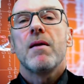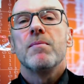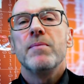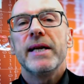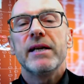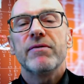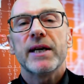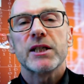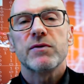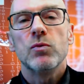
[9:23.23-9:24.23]
Many
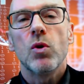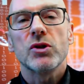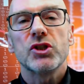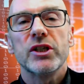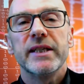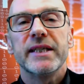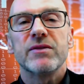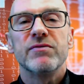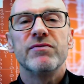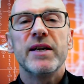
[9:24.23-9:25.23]
thanks for watching this
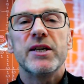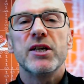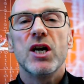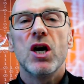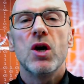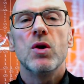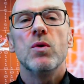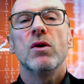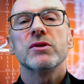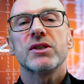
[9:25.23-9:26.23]
video
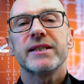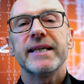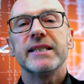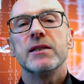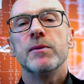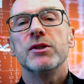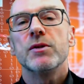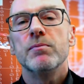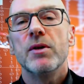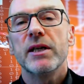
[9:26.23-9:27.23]
on sentiment
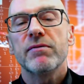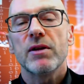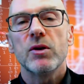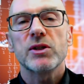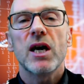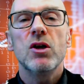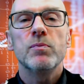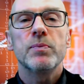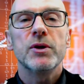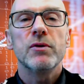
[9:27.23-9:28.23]
and money flows. I
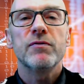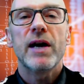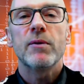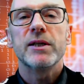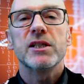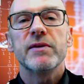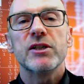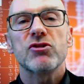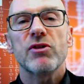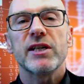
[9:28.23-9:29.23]
hope you found it of
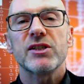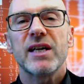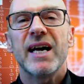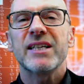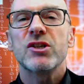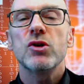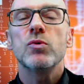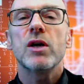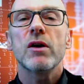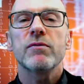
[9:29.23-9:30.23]
interest. I do
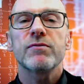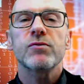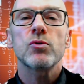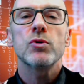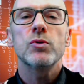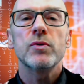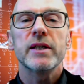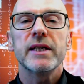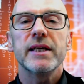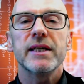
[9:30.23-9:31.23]
go through
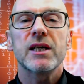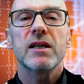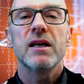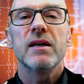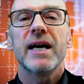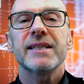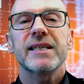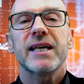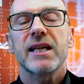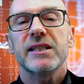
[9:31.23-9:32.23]
the
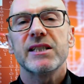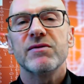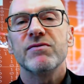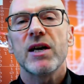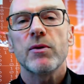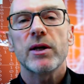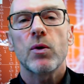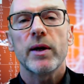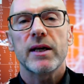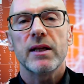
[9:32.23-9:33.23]
asset classes very
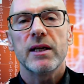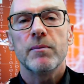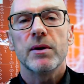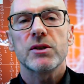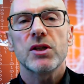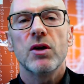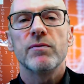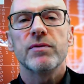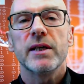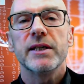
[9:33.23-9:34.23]
quickly, but
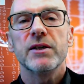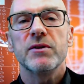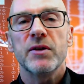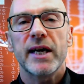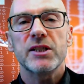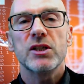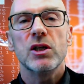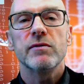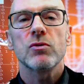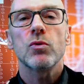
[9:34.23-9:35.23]
hopefully you get an
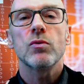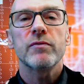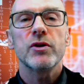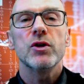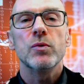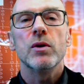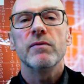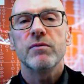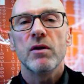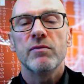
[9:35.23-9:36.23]
overall view
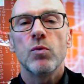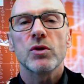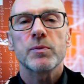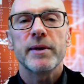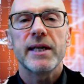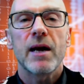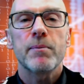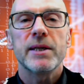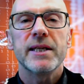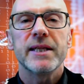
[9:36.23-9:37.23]
of what's been
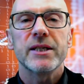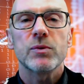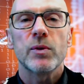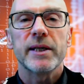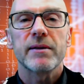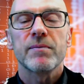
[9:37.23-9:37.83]
happening this week.